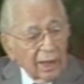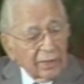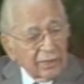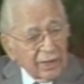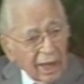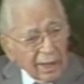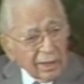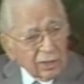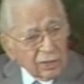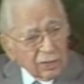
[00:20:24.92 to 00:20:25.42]

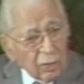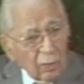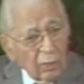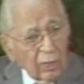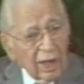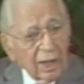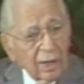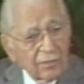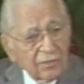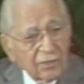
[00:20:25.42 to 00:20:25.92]
And that is the
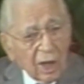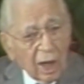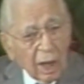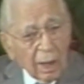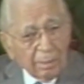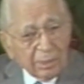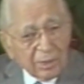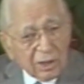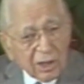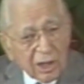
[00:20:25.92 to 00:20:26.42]
way of
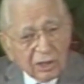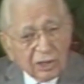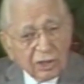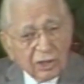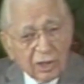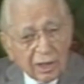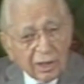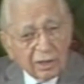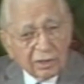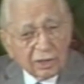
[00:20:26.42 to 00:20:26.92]

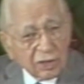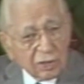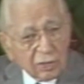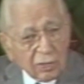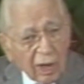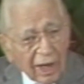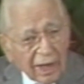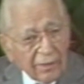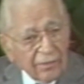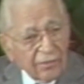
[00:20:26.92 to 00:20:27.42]
competition and
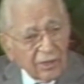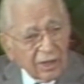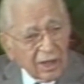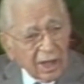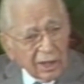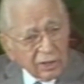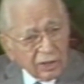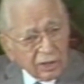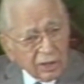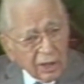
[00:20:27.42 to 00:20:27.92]
strife
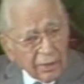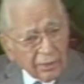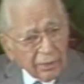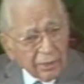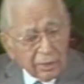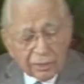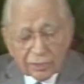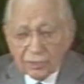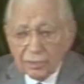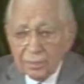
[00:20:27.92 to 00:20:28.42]
against
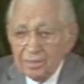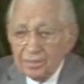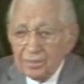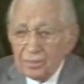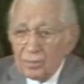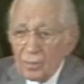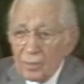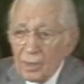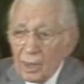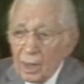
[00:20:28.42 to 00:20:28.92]
others.
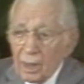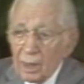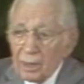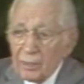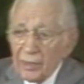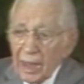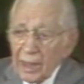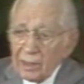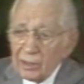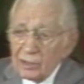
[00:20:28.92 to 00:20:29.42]

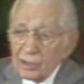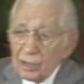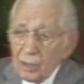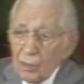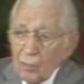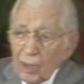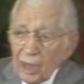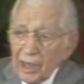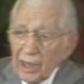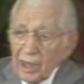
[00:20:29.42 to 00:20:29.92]
That is
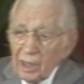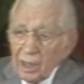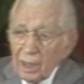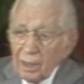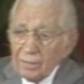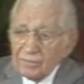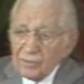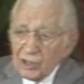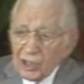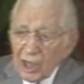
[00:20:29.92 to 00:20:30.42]
the way
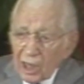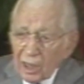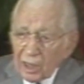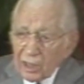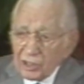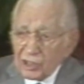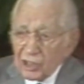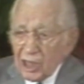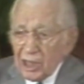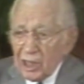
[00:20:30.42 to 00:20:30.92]
of
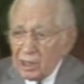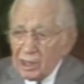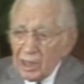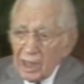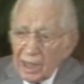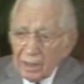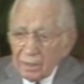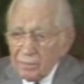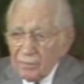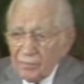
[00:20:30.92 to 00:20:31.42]
jealousy
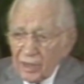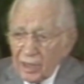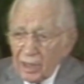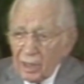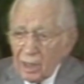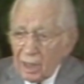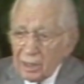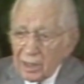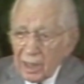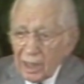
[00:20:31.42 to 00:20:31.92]
and
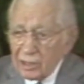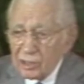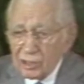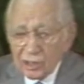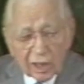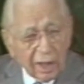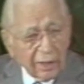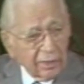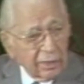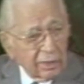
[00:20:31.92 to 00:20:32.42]
envy
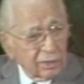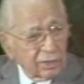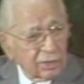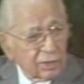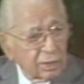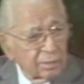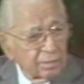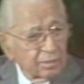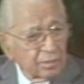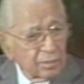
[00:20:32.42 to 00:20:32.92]
against
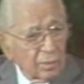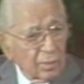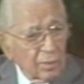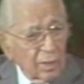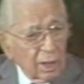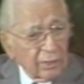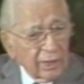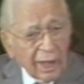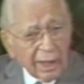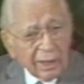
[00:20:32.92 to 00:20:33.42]
others.
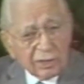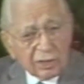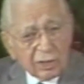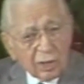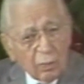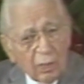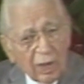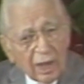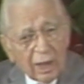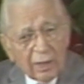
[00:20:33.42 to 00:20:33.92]
That
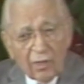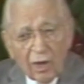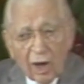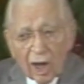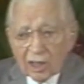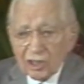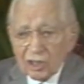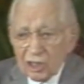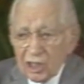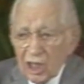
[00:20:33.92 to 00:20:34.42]
is the way of
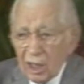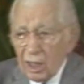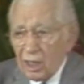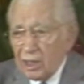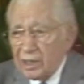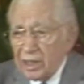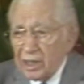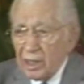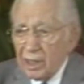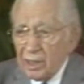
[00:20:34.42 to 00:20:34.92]

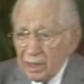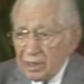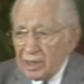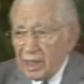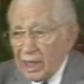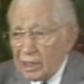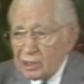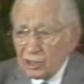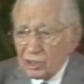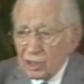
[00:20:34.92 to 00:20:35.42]
hostility
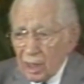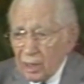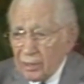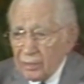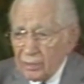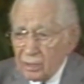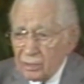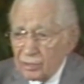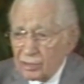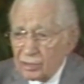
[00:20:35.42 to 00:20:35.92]
against
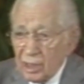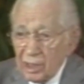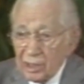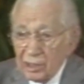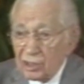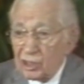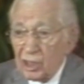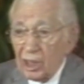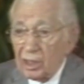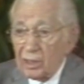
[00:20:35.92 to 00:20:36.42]
others
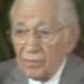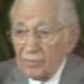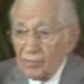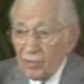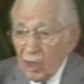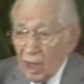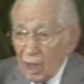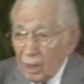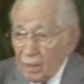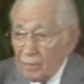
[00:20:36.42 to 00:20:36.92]
instead
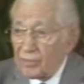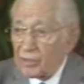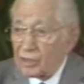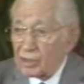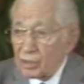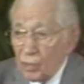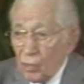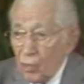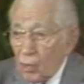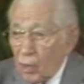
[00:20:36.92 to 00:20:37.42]
of love
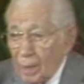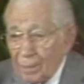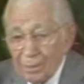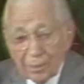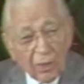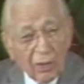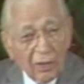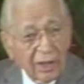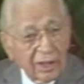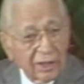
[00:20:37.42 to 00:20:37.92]
and
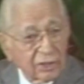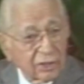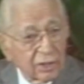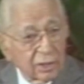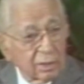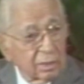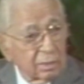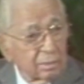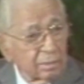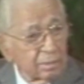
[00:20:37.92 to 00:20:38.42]

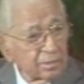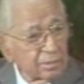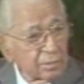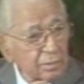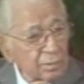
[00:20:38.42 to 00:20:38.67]
cooperation